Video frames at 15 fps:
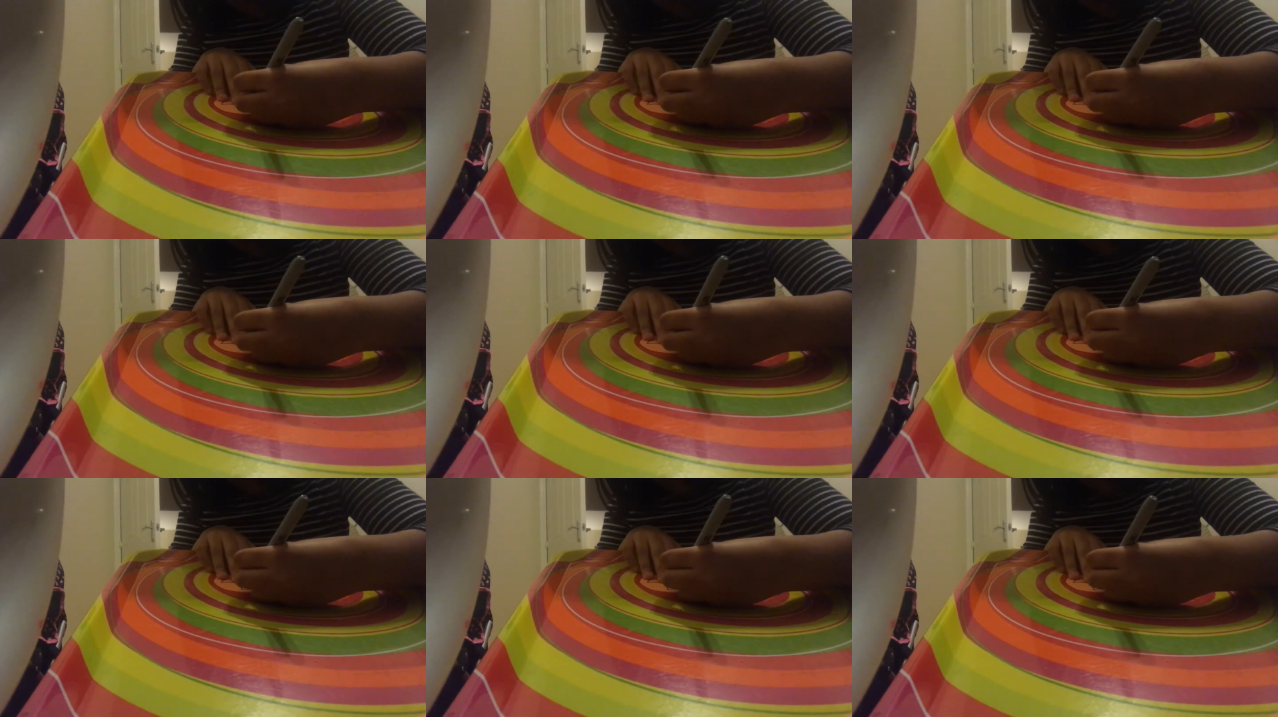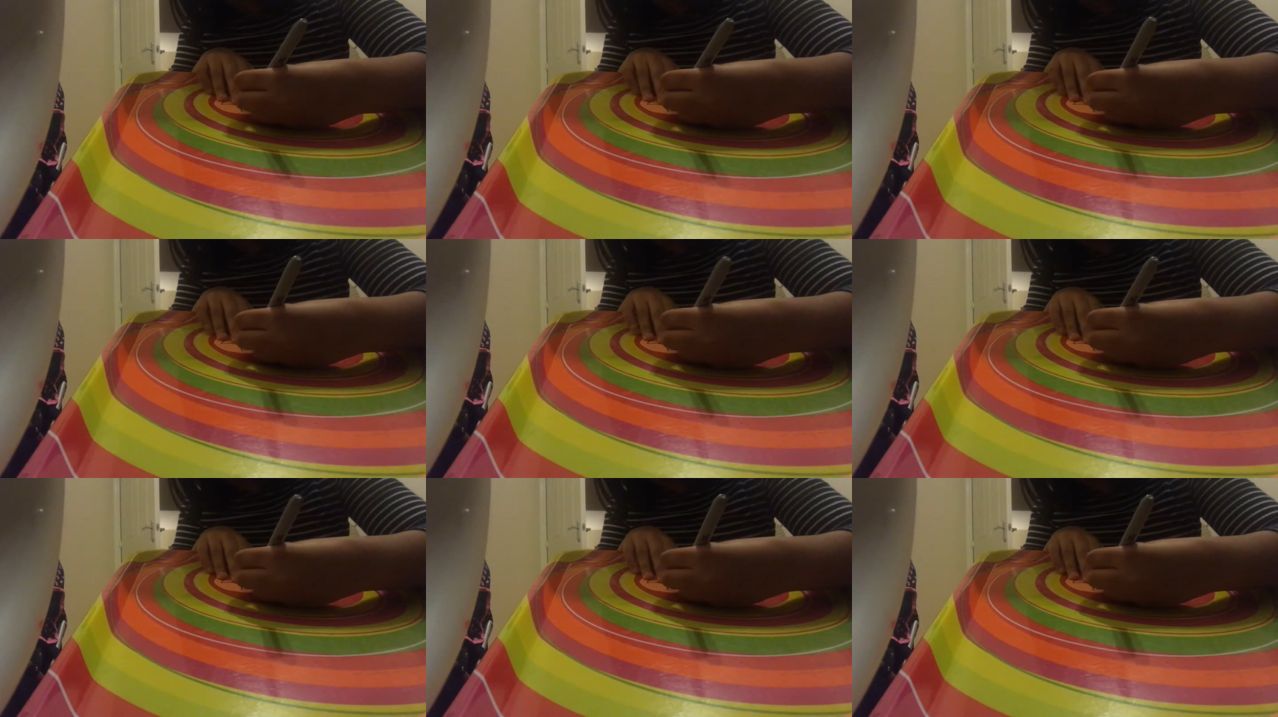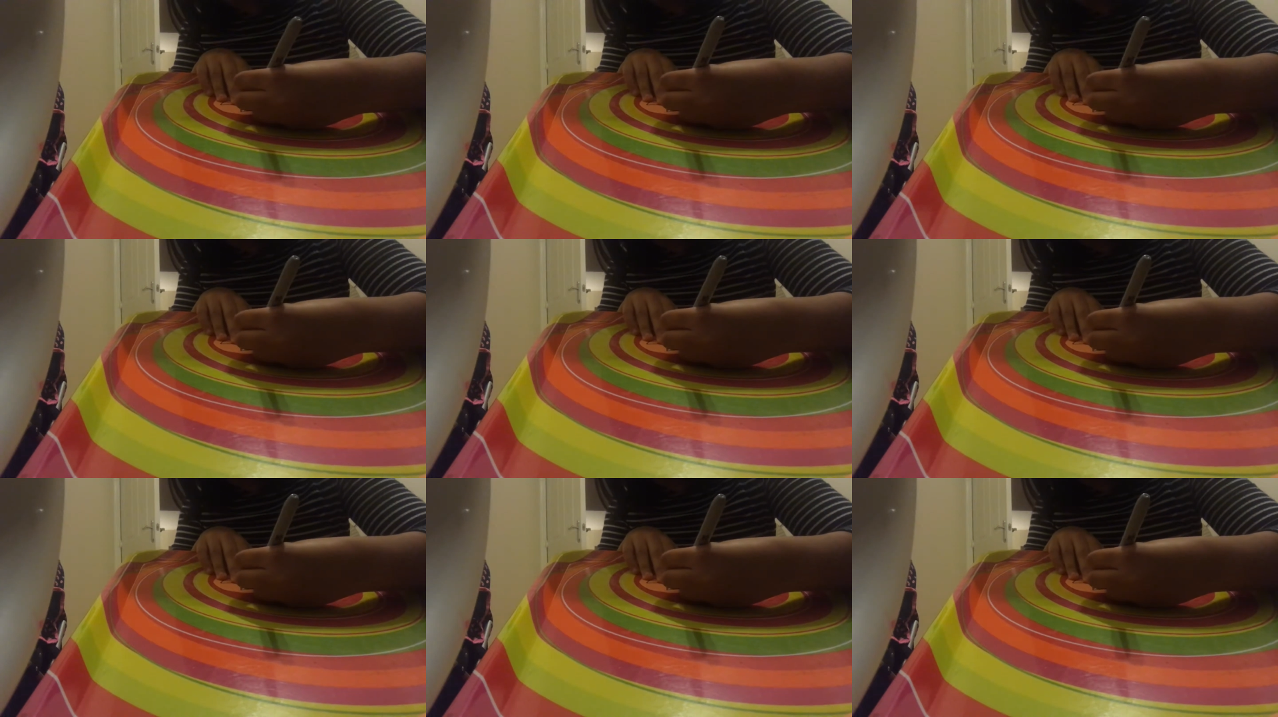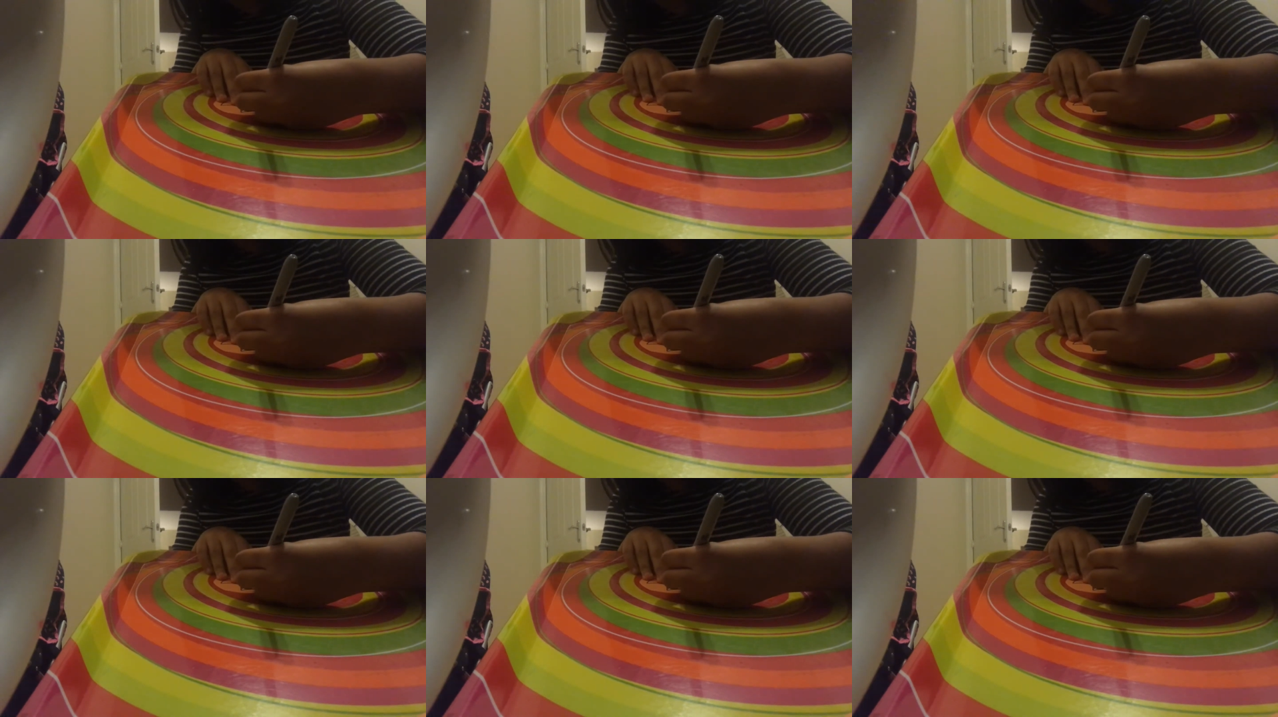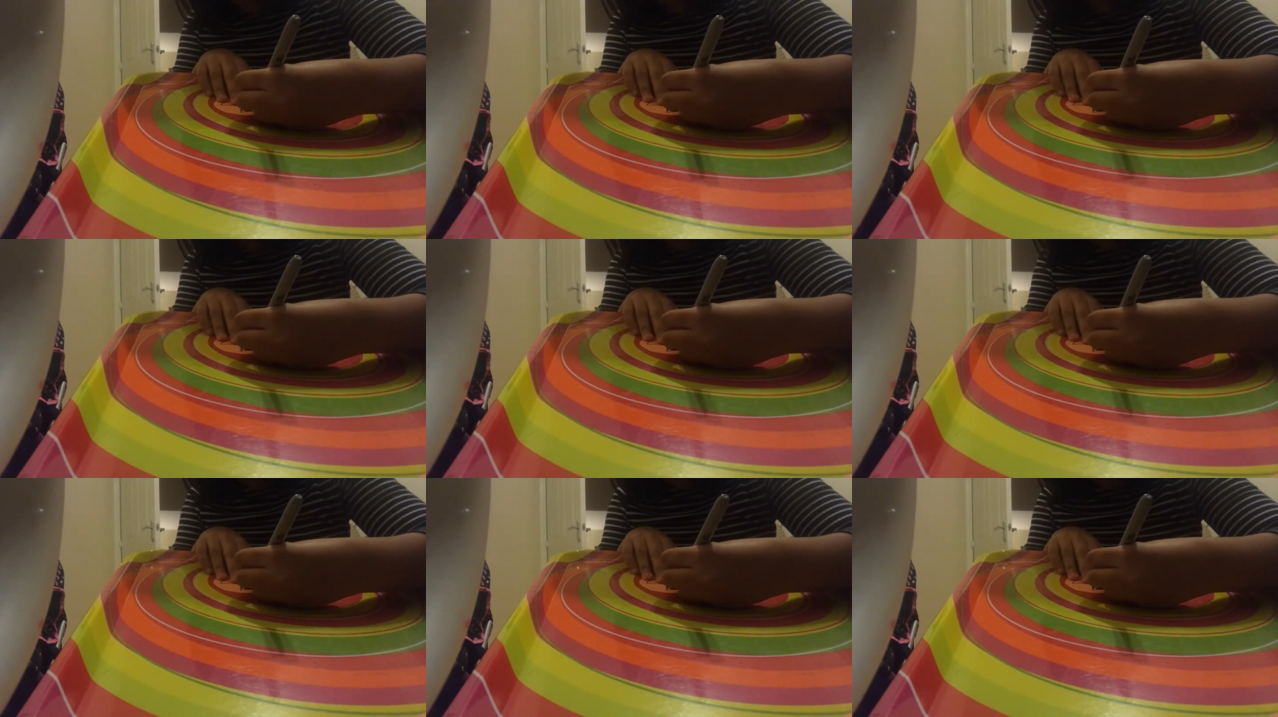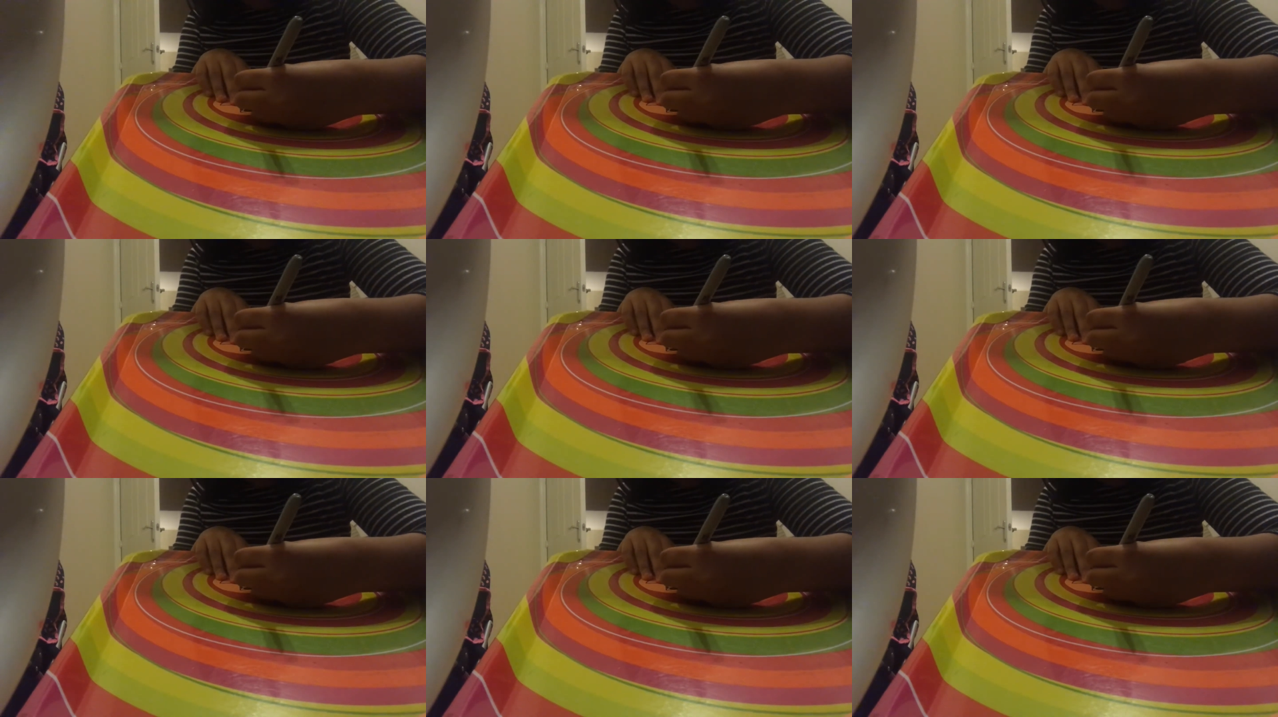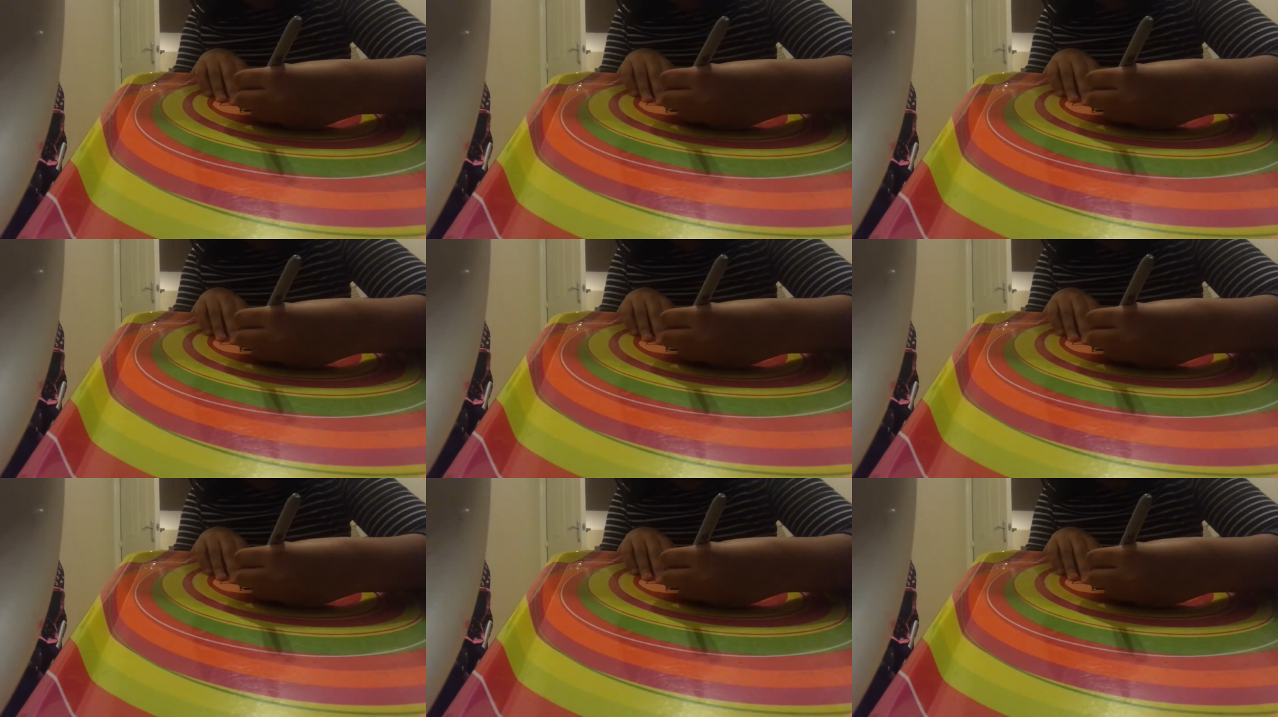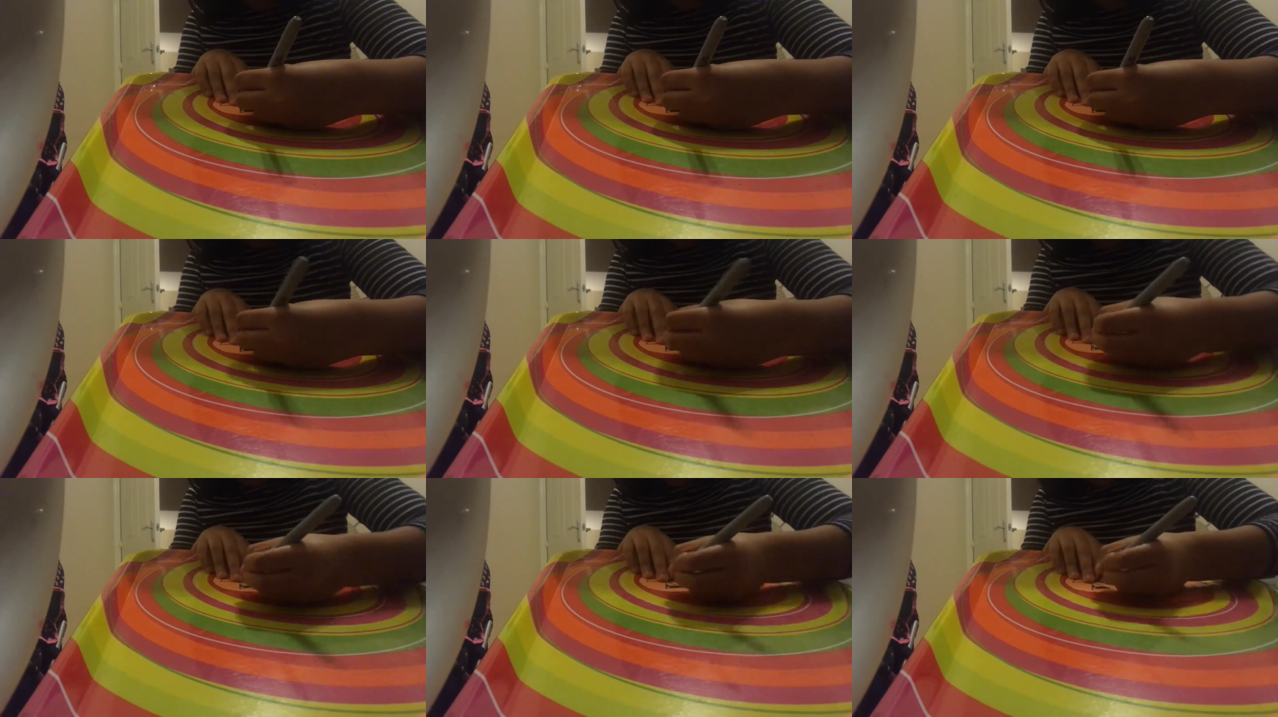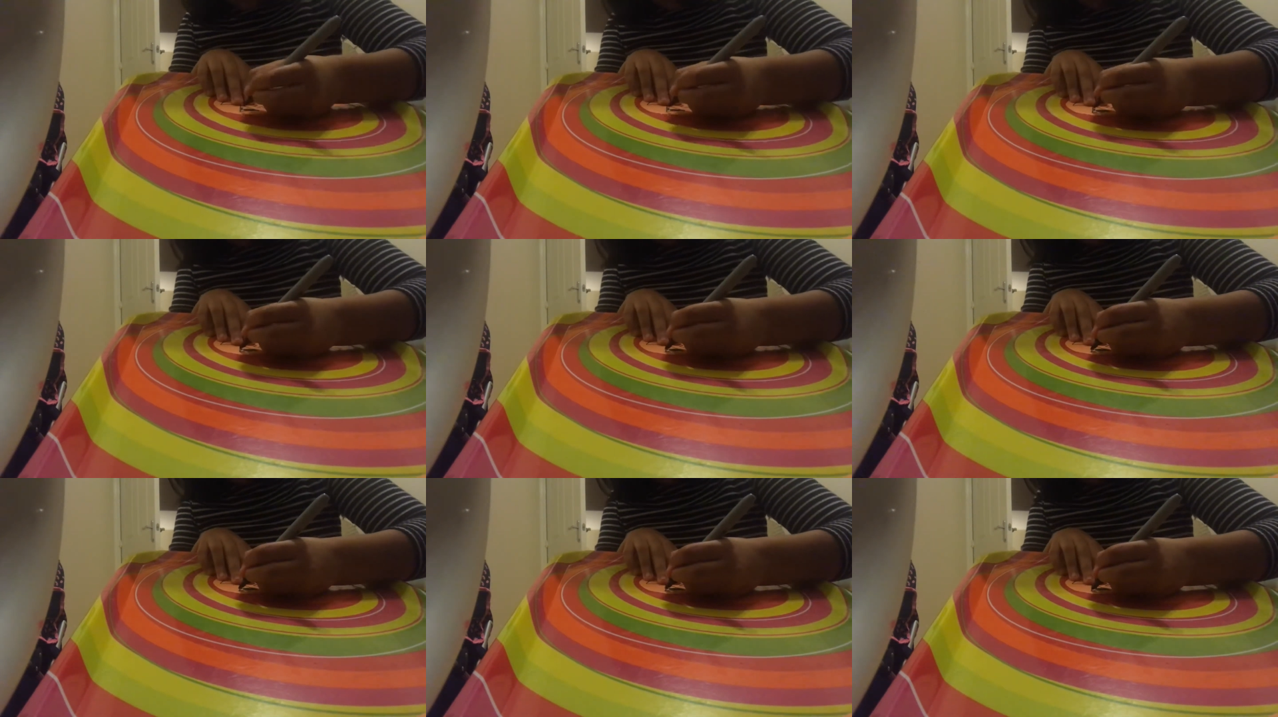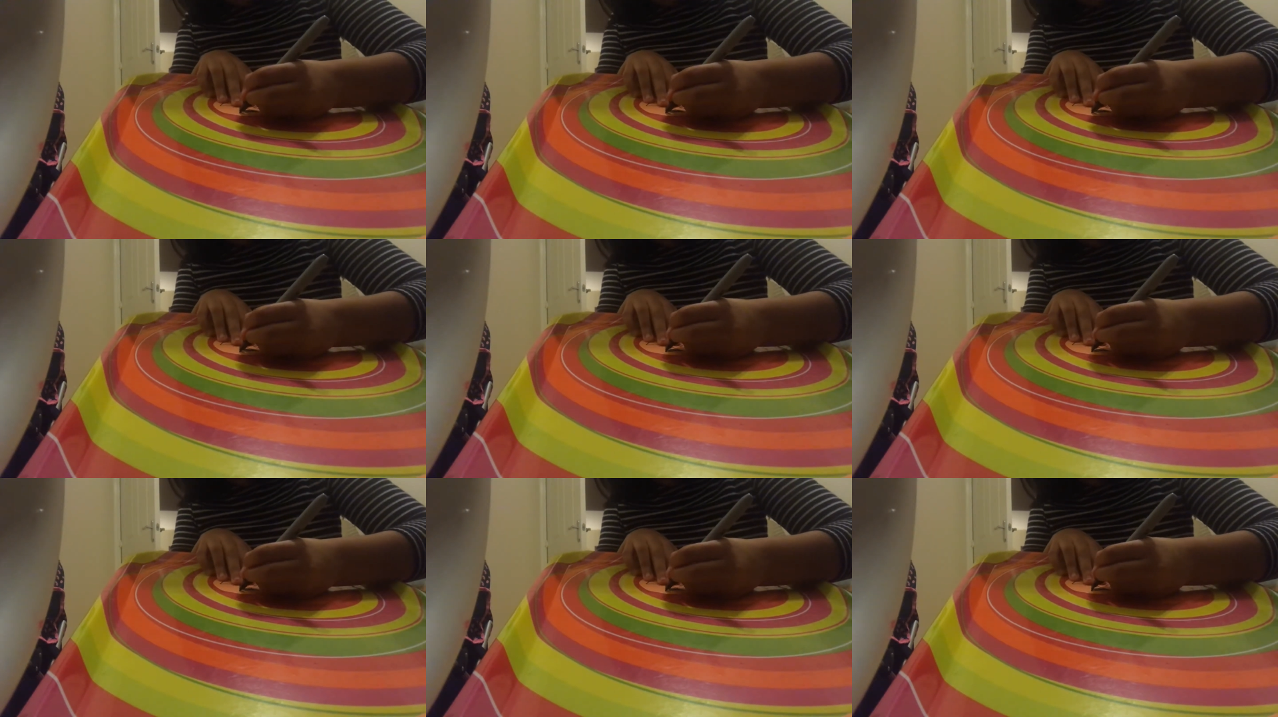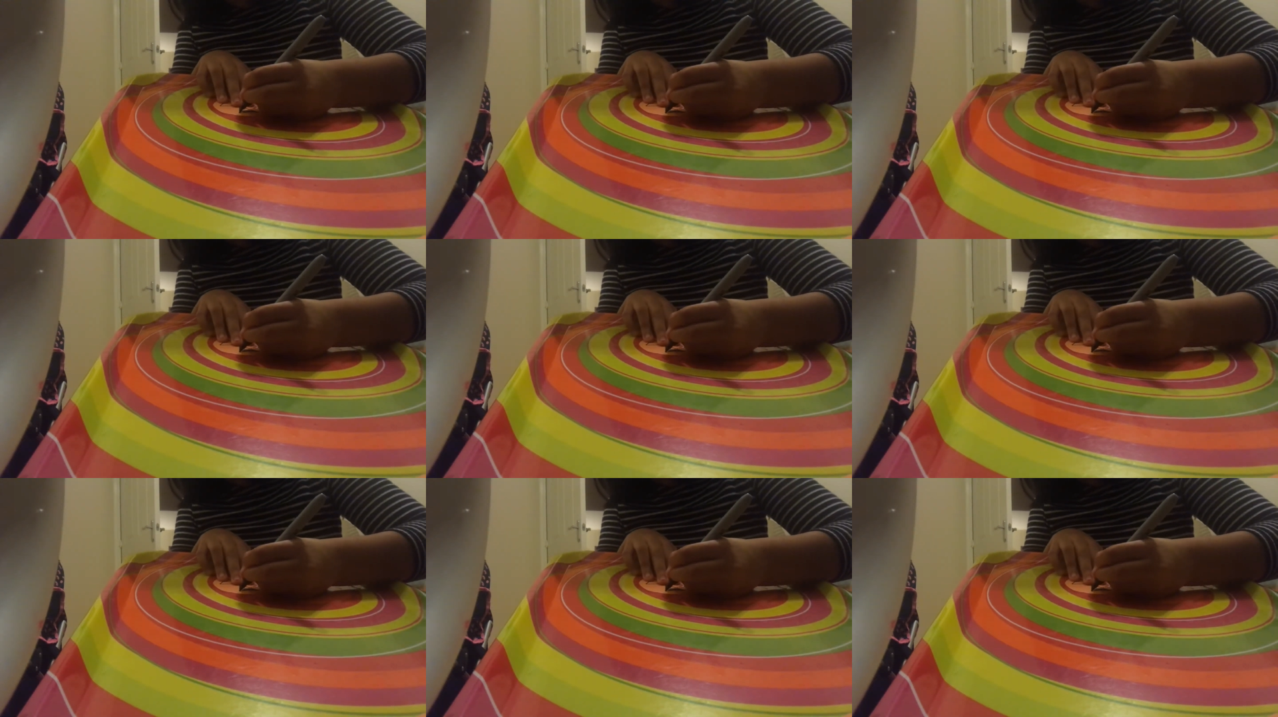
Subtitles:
No face is visible, so there are no lips to read.